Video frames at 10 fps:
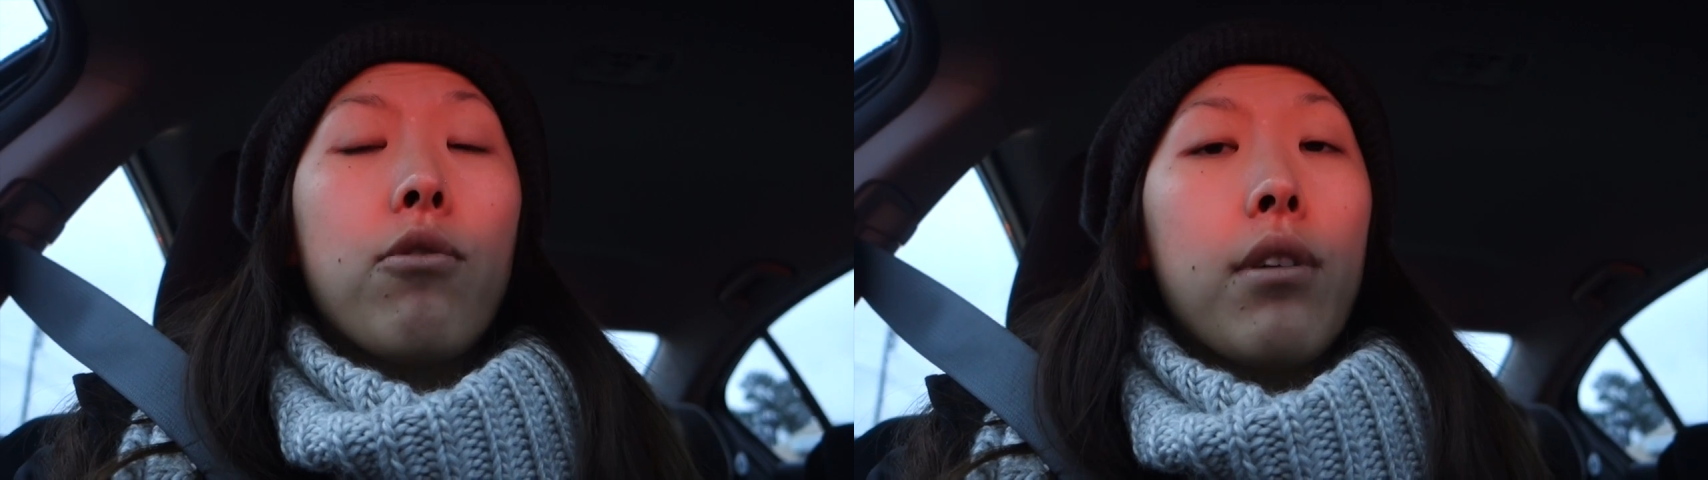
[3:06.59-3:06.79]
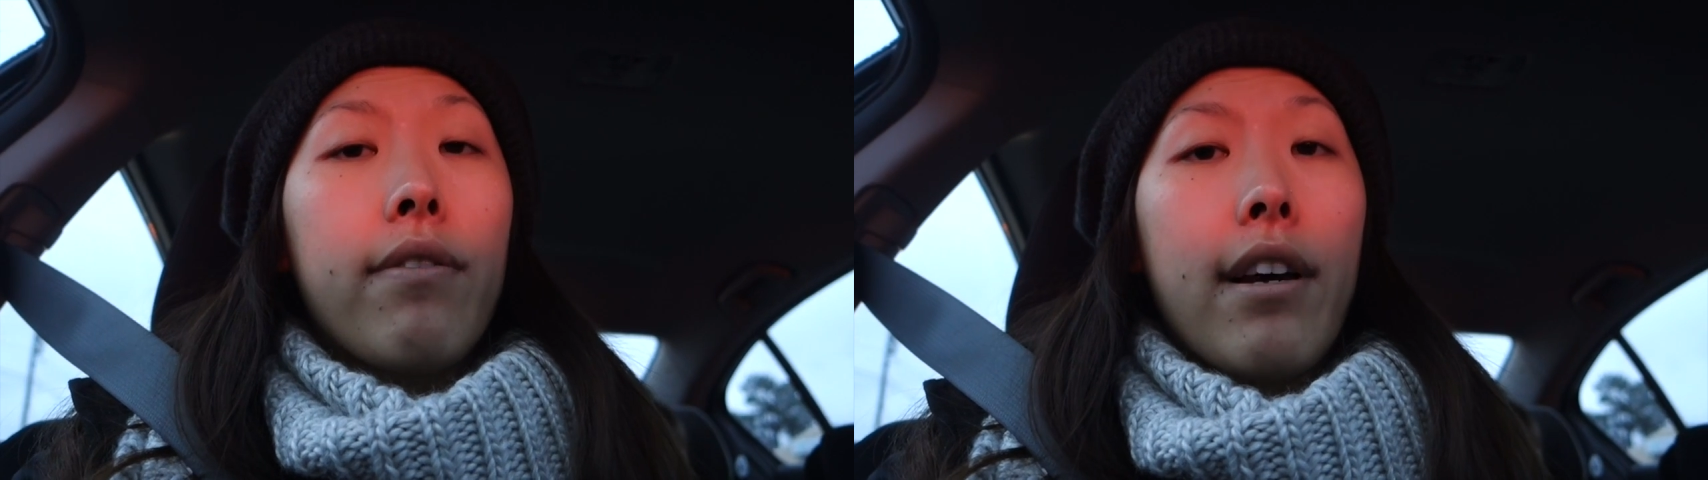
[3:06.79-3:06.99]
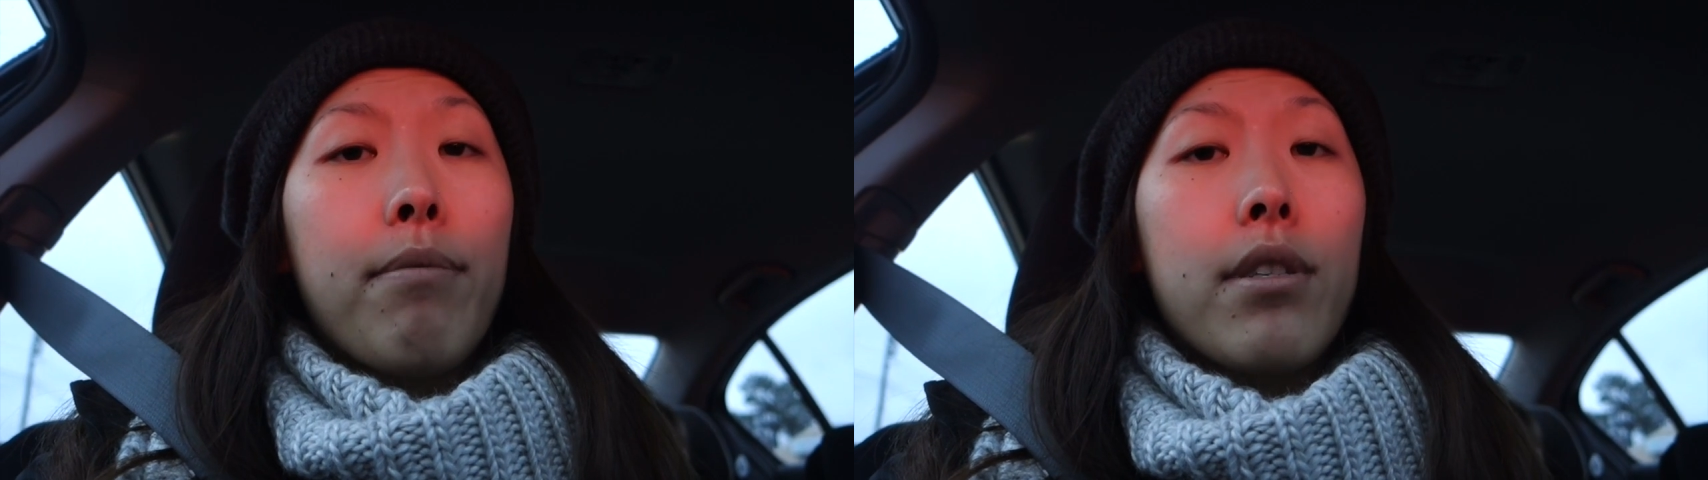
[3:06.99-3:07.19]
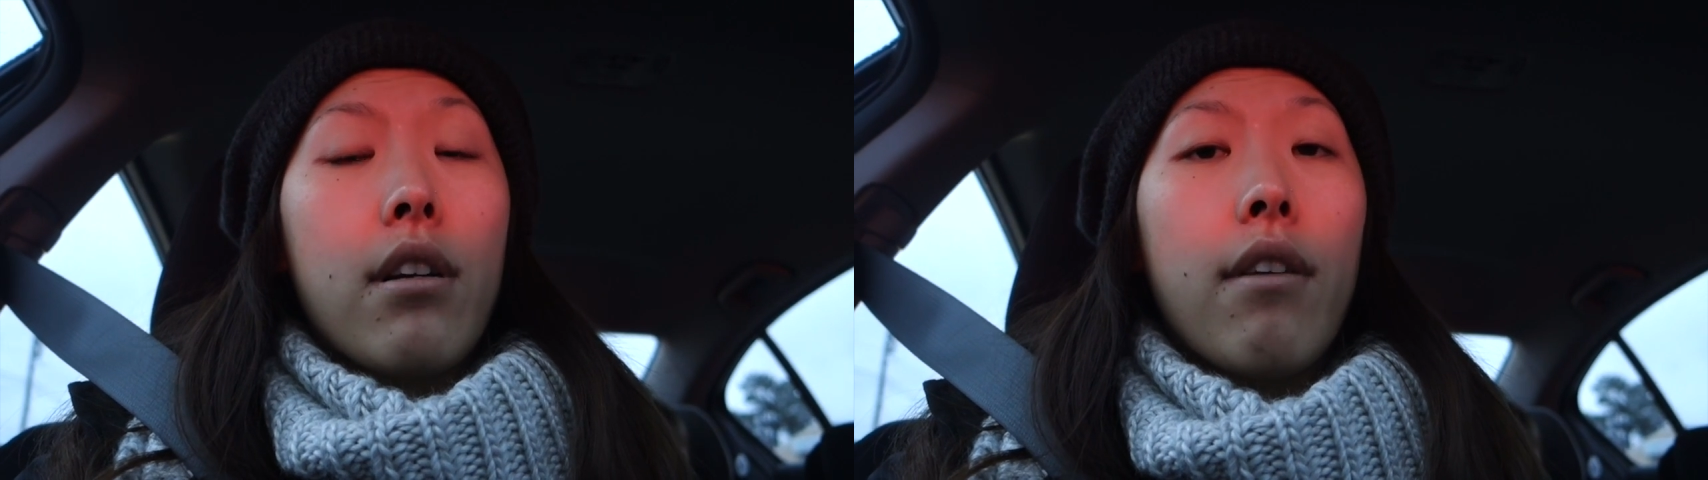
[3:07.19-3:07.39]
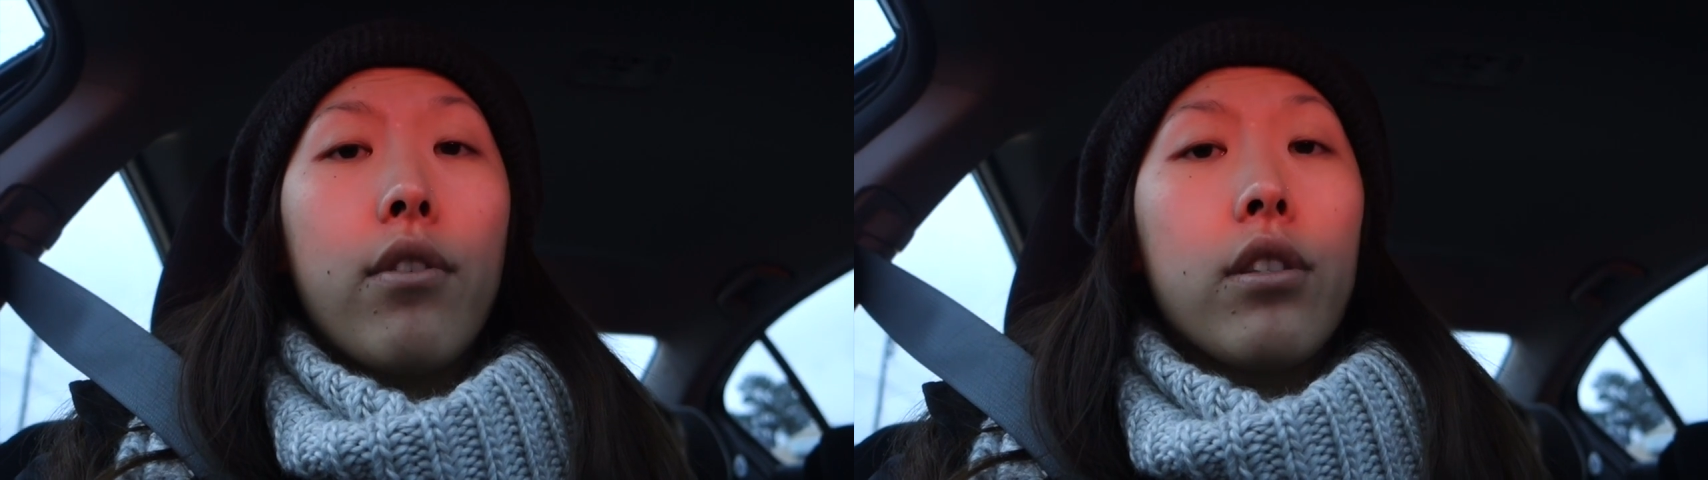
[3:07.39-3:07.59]

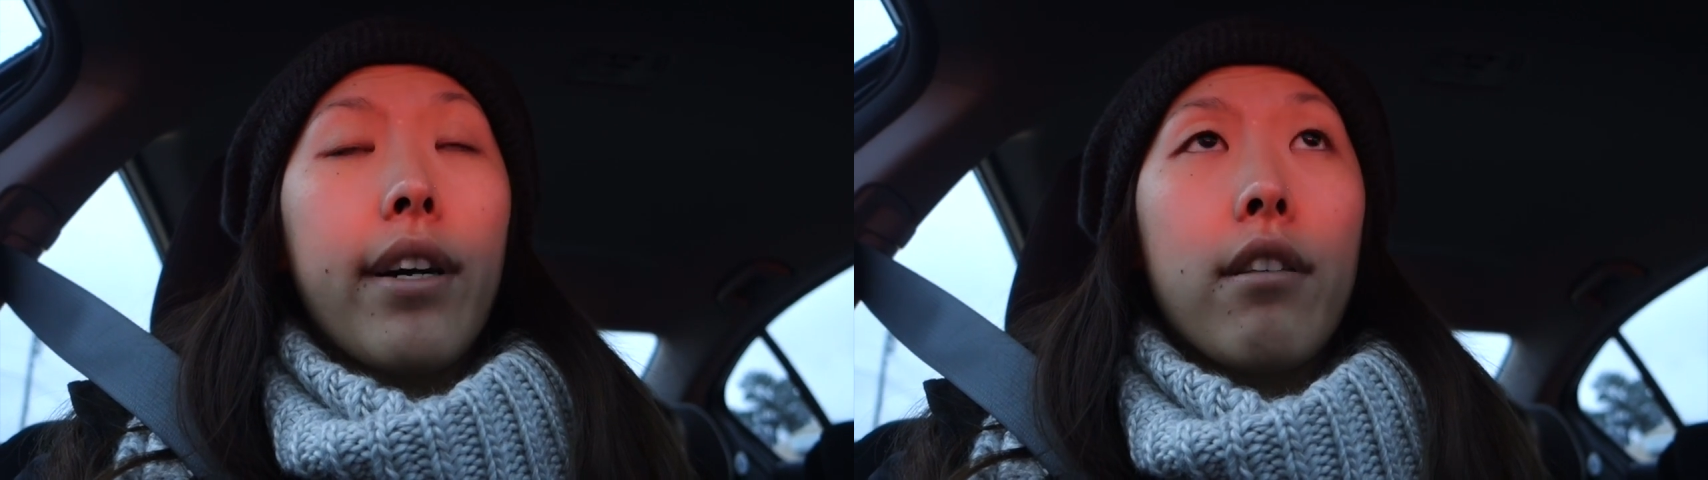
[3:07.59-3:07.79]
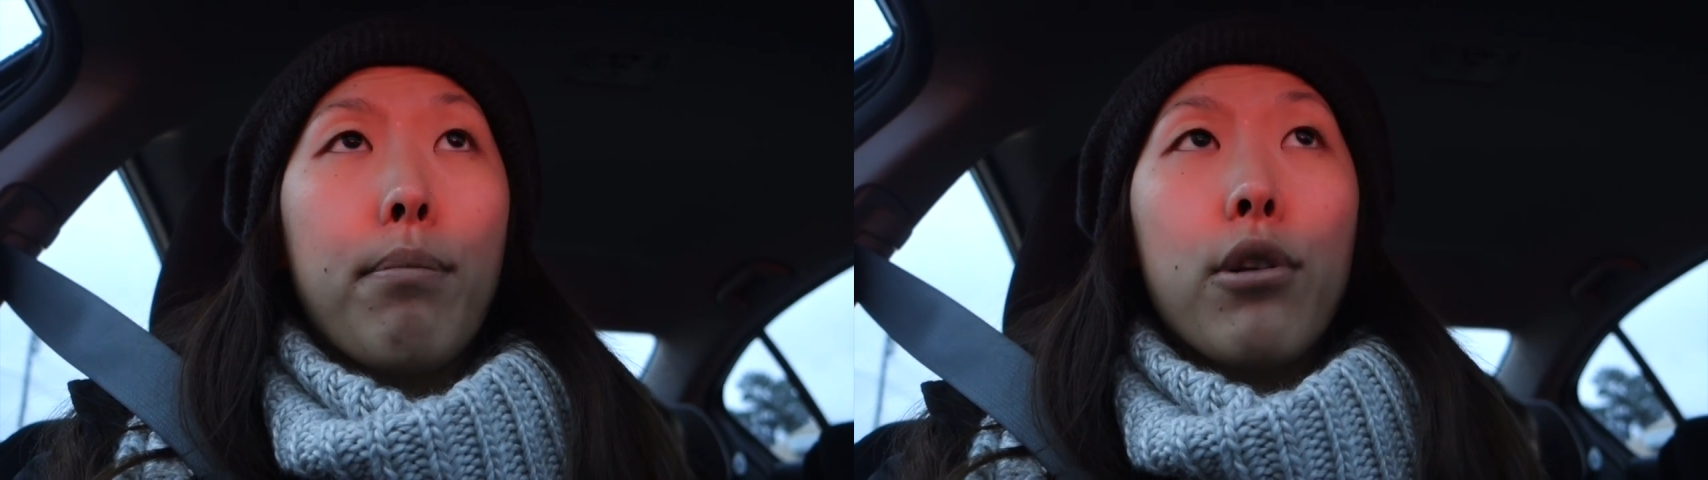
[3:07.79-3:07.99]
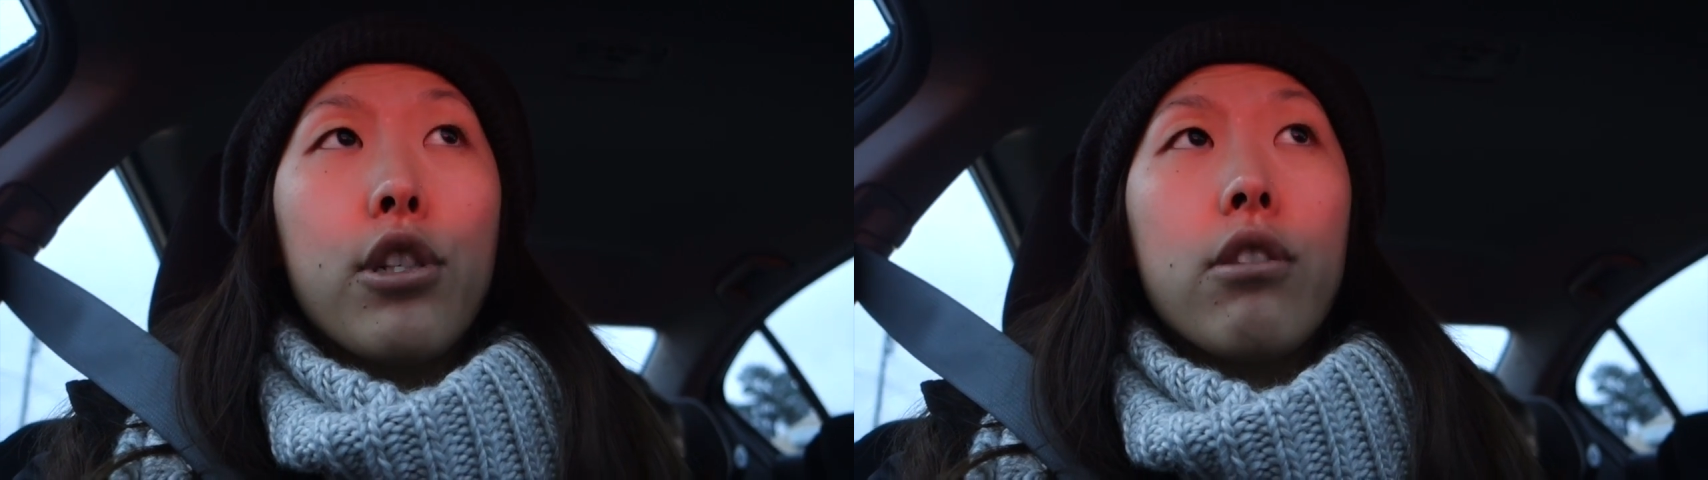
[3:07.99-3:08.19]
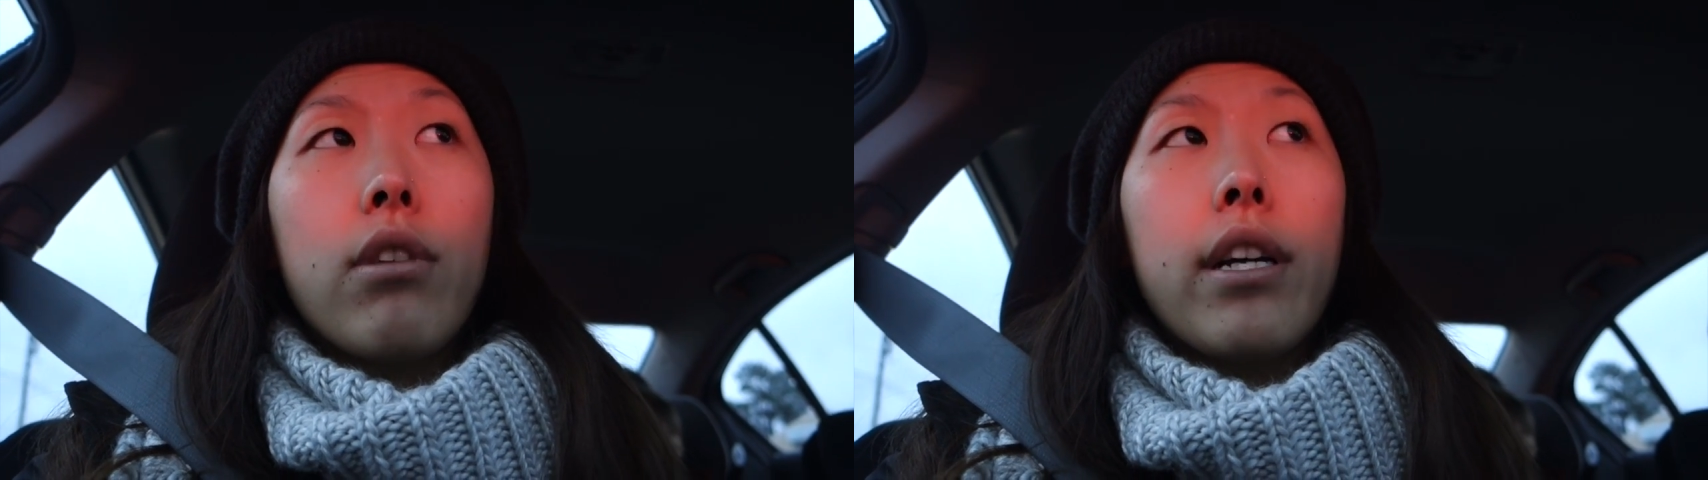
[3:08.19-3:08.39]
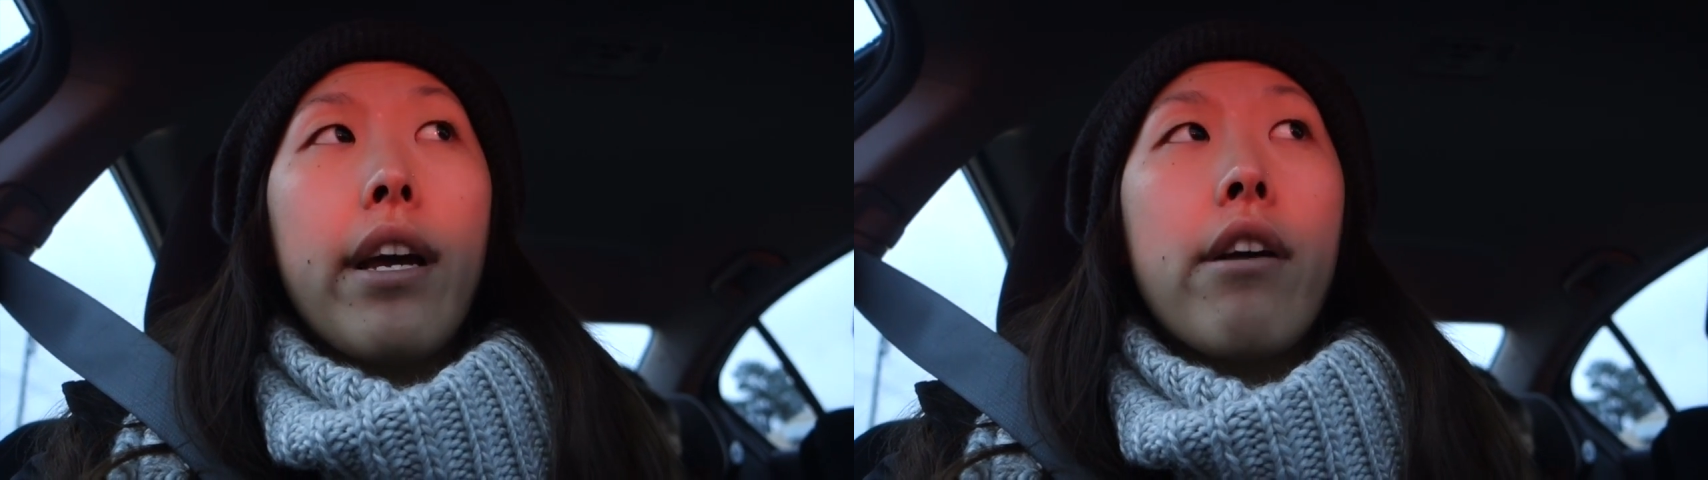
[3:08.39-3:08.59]
25% off your entire purchase
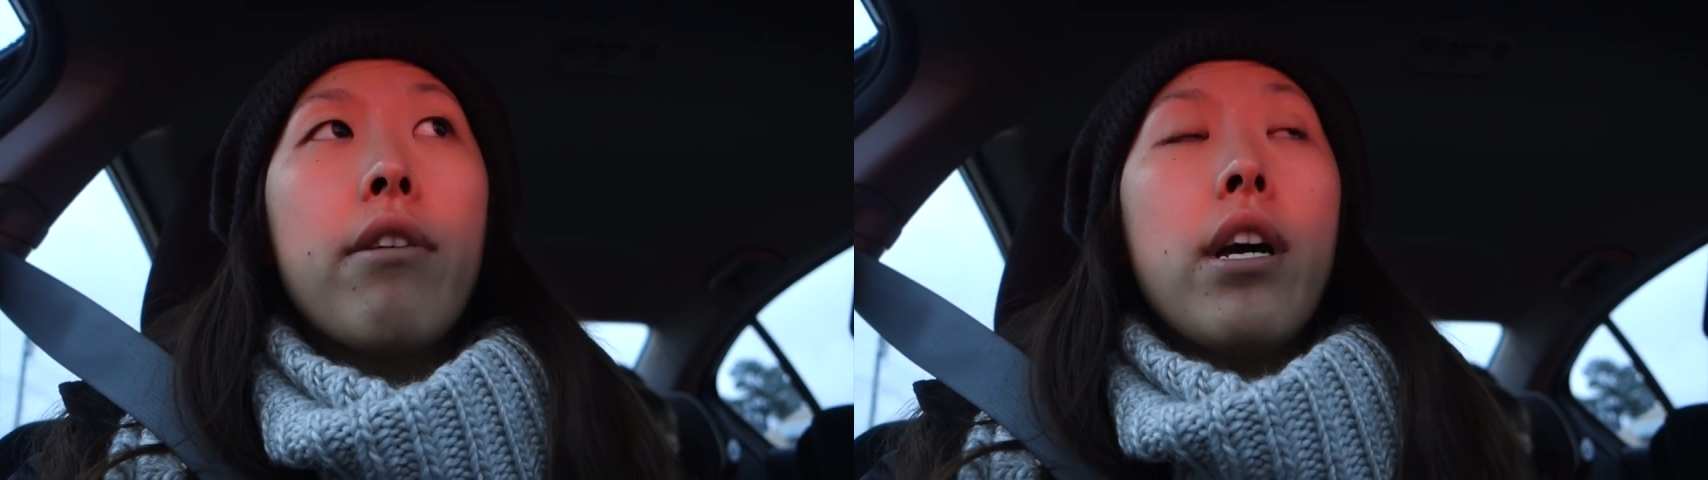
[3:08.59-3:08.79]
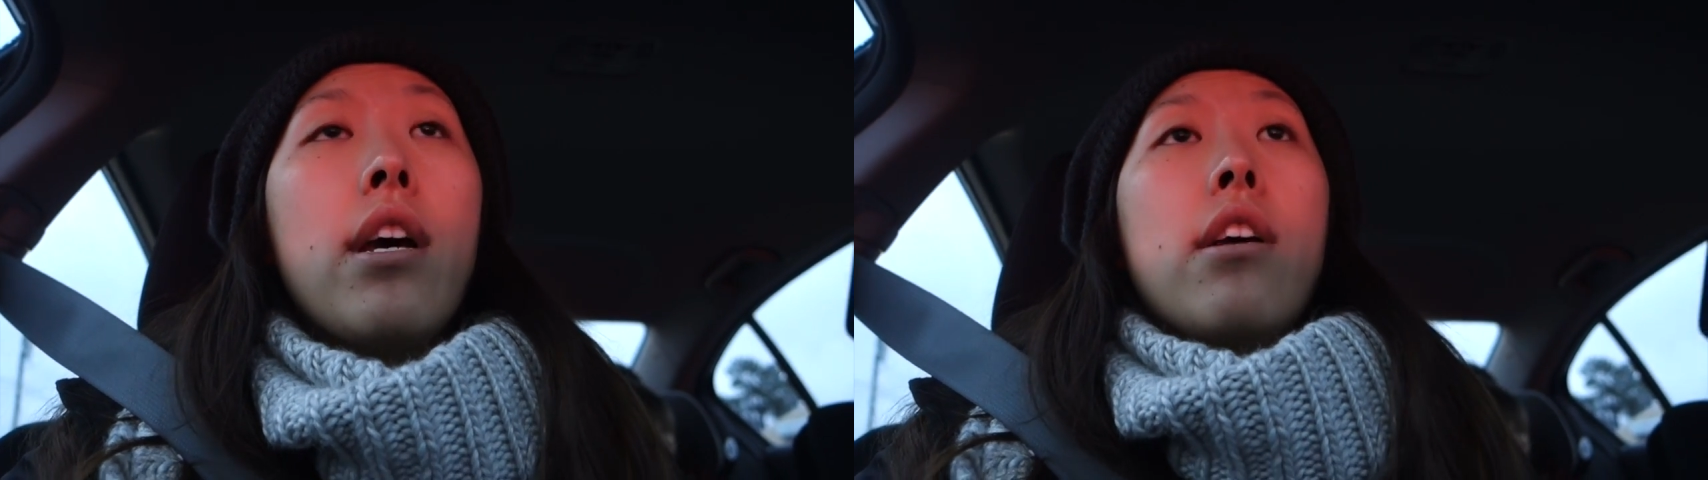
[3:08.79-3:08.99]
right now,